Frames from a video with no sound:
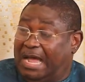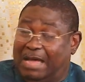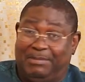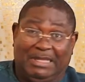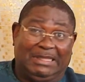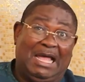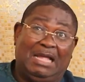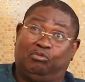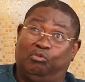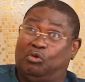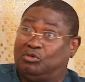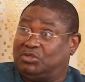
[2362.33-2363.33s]
I mean,
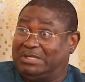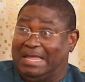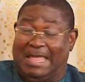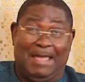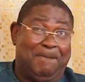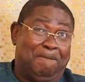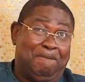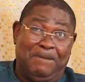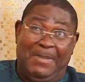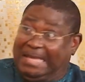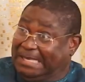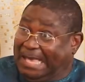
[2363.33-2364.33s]
that was a
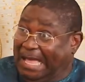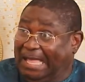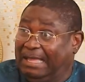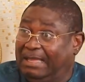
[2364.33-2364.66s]
mega.